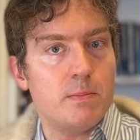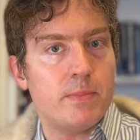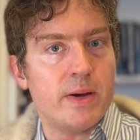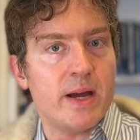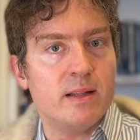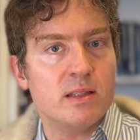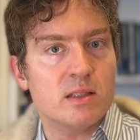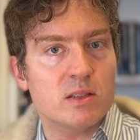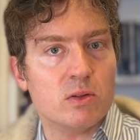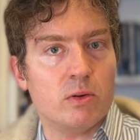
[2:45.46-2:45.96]

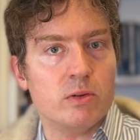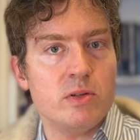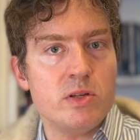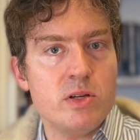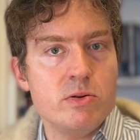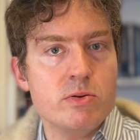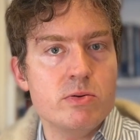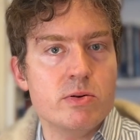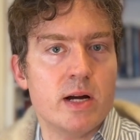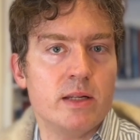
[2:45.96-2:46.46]
depends on
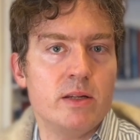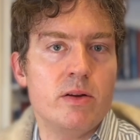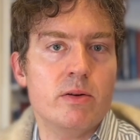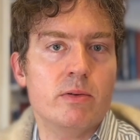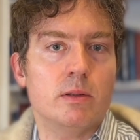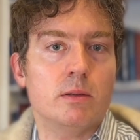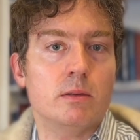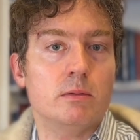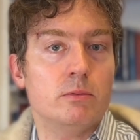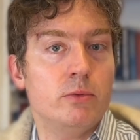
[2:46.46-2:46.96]
you and
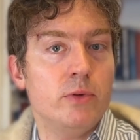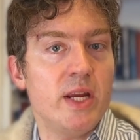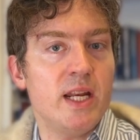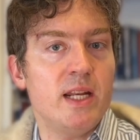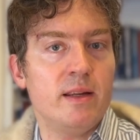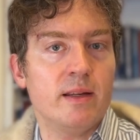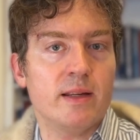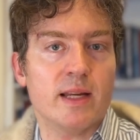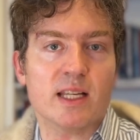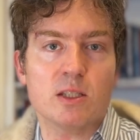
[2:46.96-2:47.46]
your
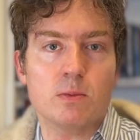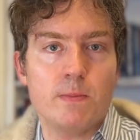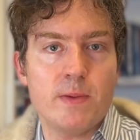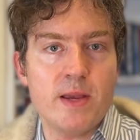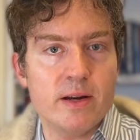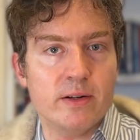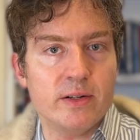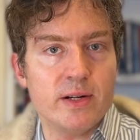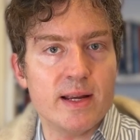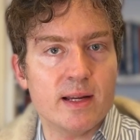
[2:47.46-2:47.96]
reading
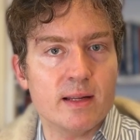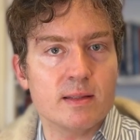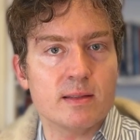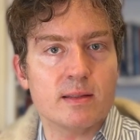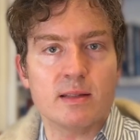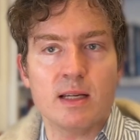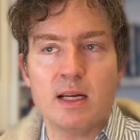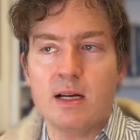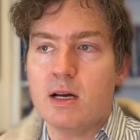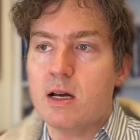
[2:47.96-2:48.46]

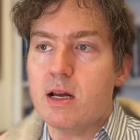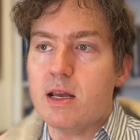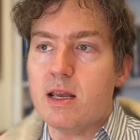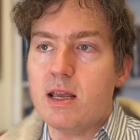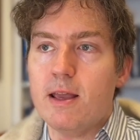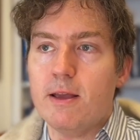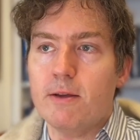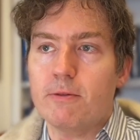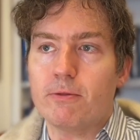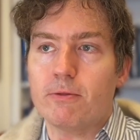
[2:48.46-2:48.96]
experience.
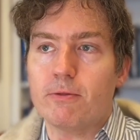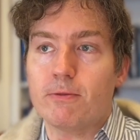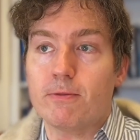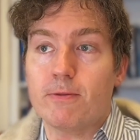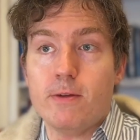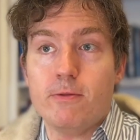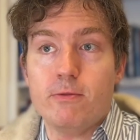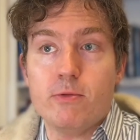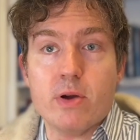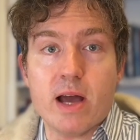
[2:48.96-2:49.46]

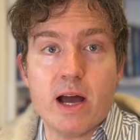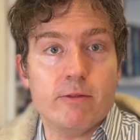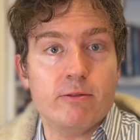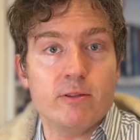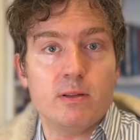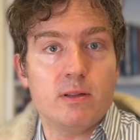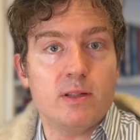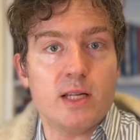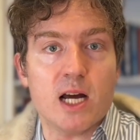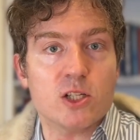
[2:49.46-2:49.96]
If you
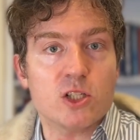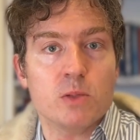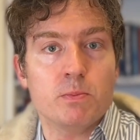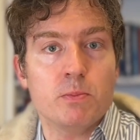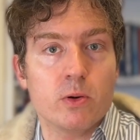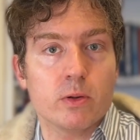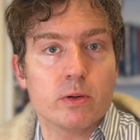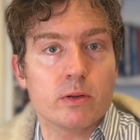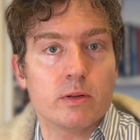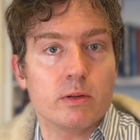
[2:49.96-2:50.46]
haven't touched a
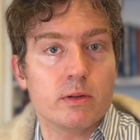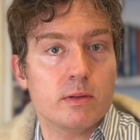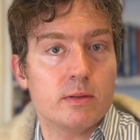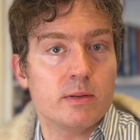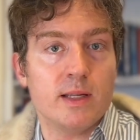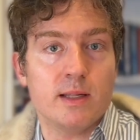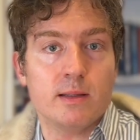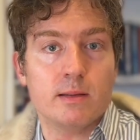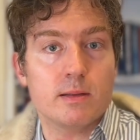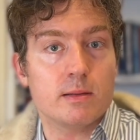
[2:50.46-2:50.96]
book
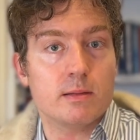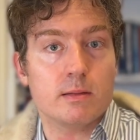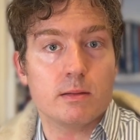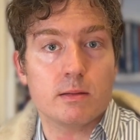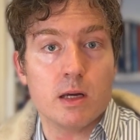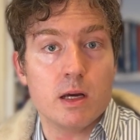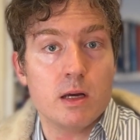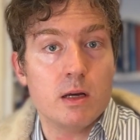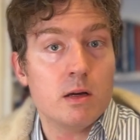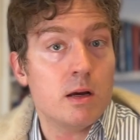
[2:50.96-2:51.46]

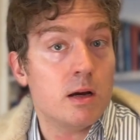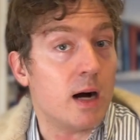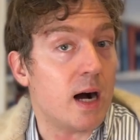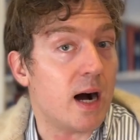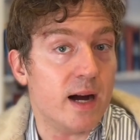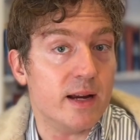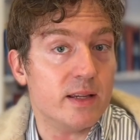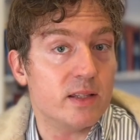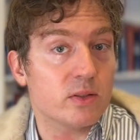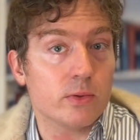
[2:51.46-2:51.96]
since
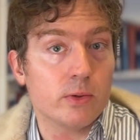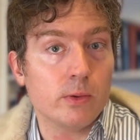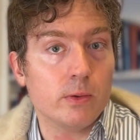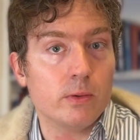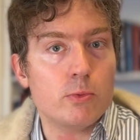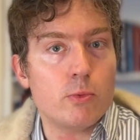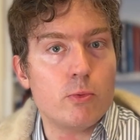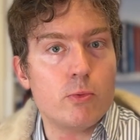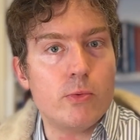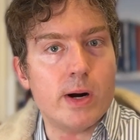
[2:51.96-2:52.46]
high
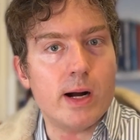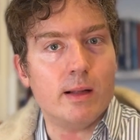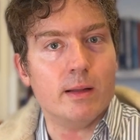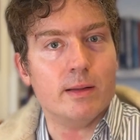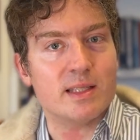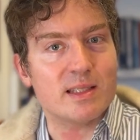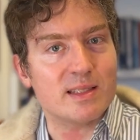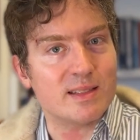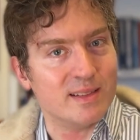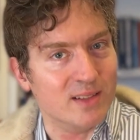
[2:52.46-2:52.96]
school,
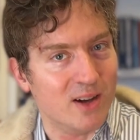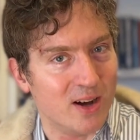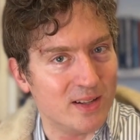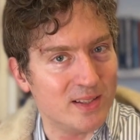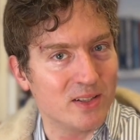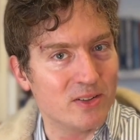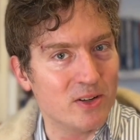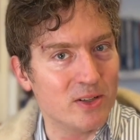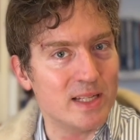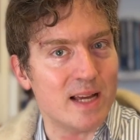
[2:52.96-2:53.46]
well, it's
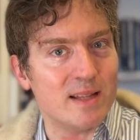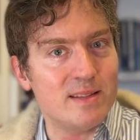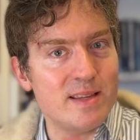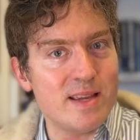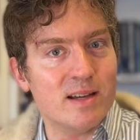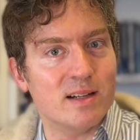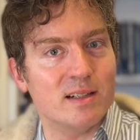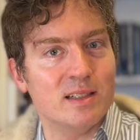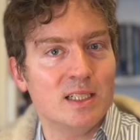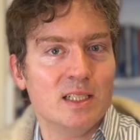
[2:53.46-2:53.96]
not a good
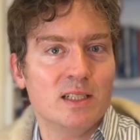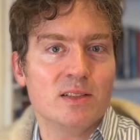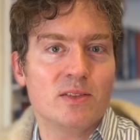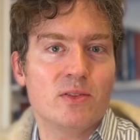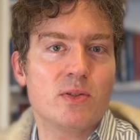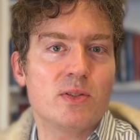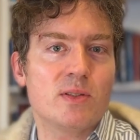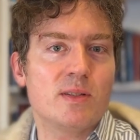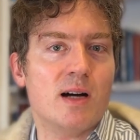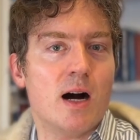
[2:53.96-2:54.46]
idea
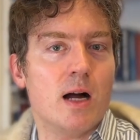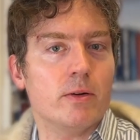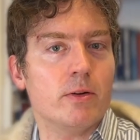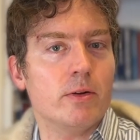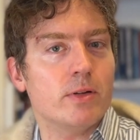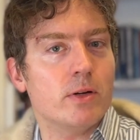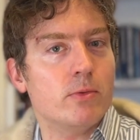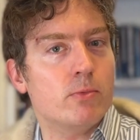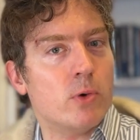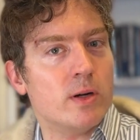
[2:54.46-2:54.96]
to start
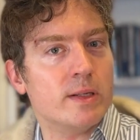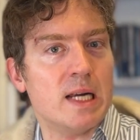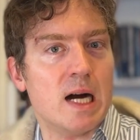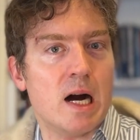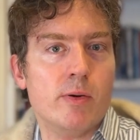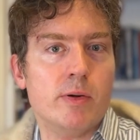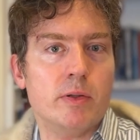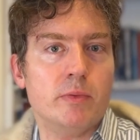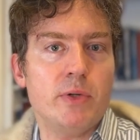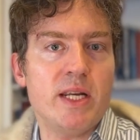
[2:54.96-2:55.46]
with a 1
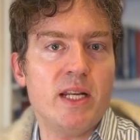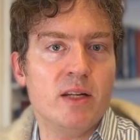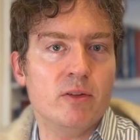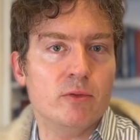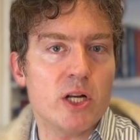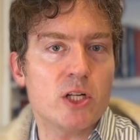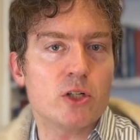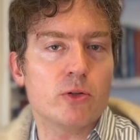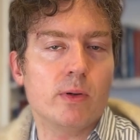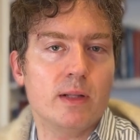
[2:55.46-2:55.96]
hour reading
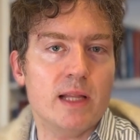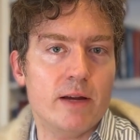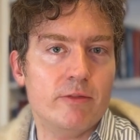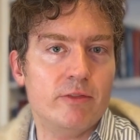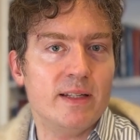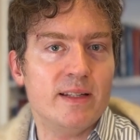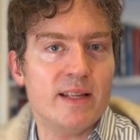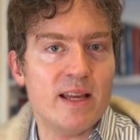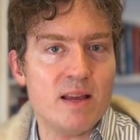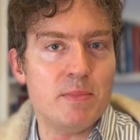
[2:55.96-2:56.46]
ritual
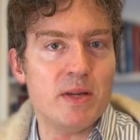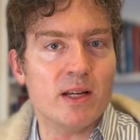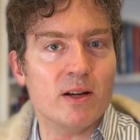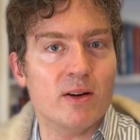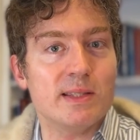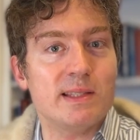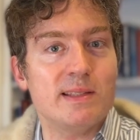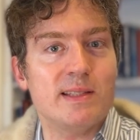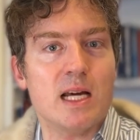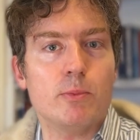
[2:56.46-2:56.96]
every day,
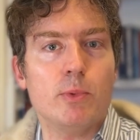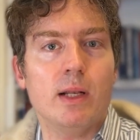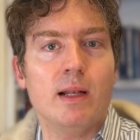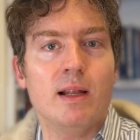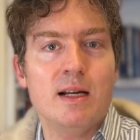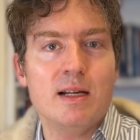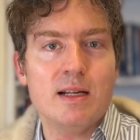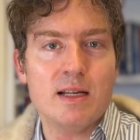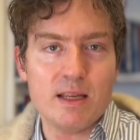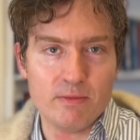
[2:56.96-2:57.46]
because that will
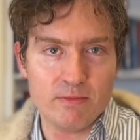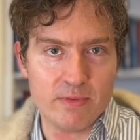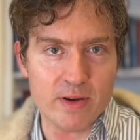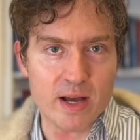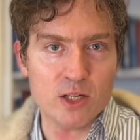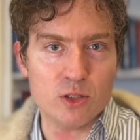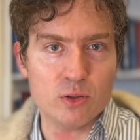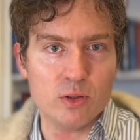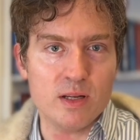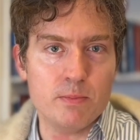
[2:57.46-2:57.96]

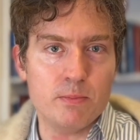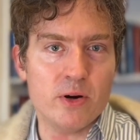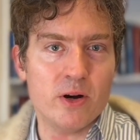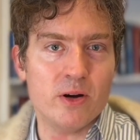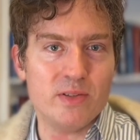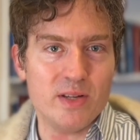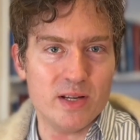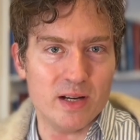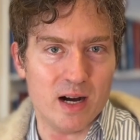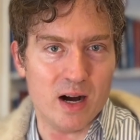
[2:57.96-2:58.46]
eventually
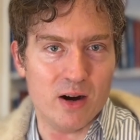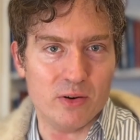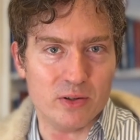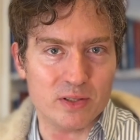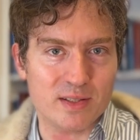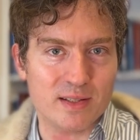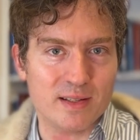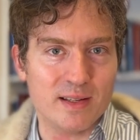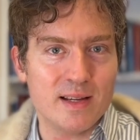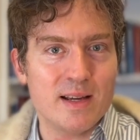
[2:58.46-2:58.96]
burn you
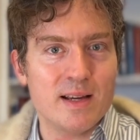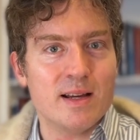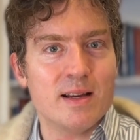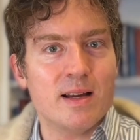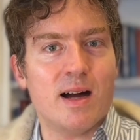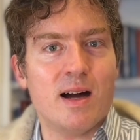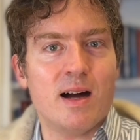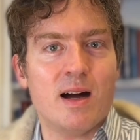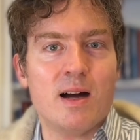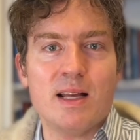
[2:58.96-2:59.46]
out.
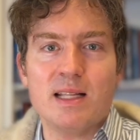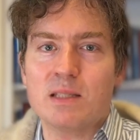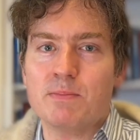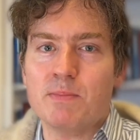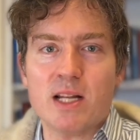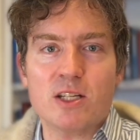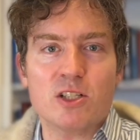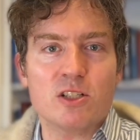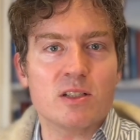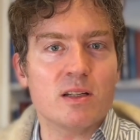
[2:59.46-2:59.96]
It's
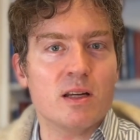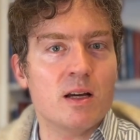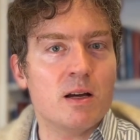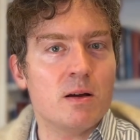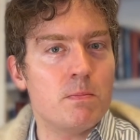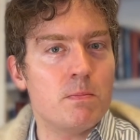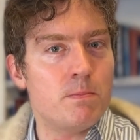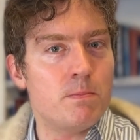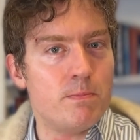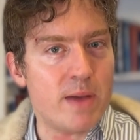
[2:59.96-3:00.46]
much
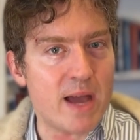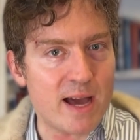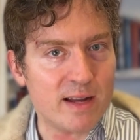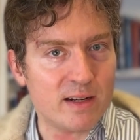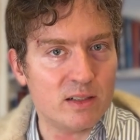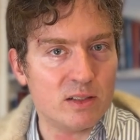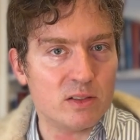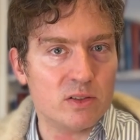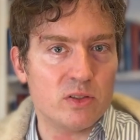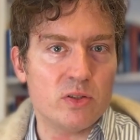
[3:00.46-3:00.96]

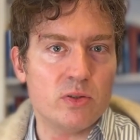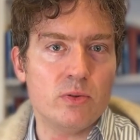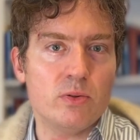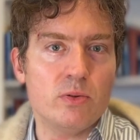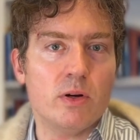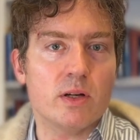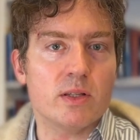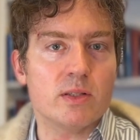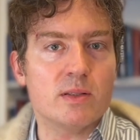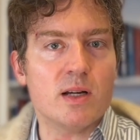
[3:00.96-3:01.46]
better
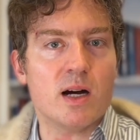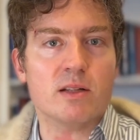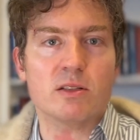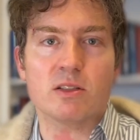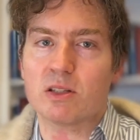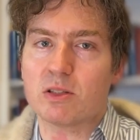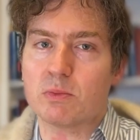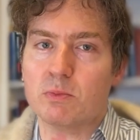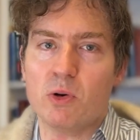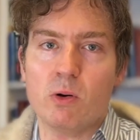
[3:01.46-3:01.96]
to start
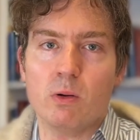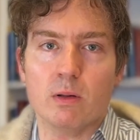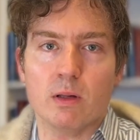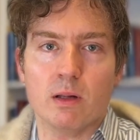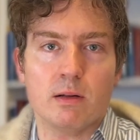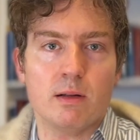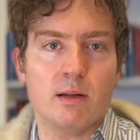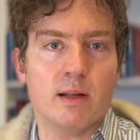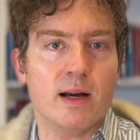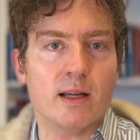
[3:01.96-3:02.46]

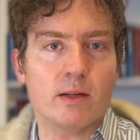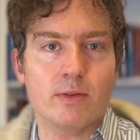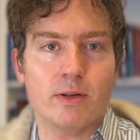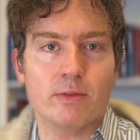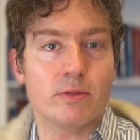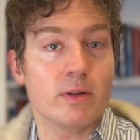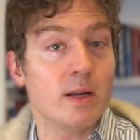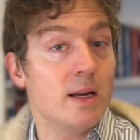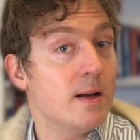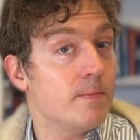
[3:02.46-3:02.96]
small, like
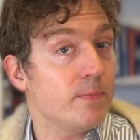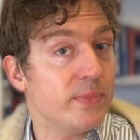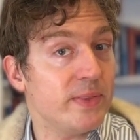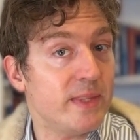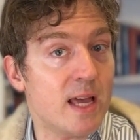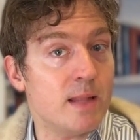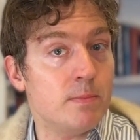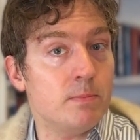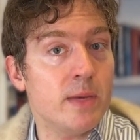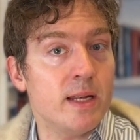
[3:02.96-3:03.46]
with
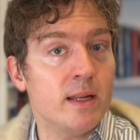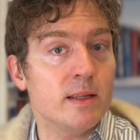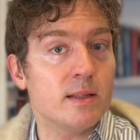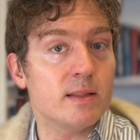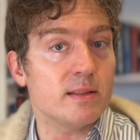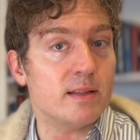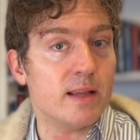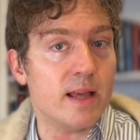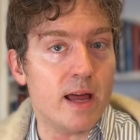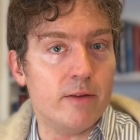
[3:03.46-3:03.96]
10
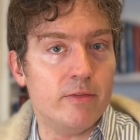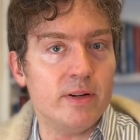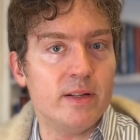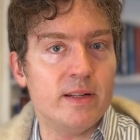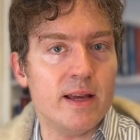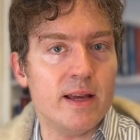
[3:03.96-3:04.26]
minutes every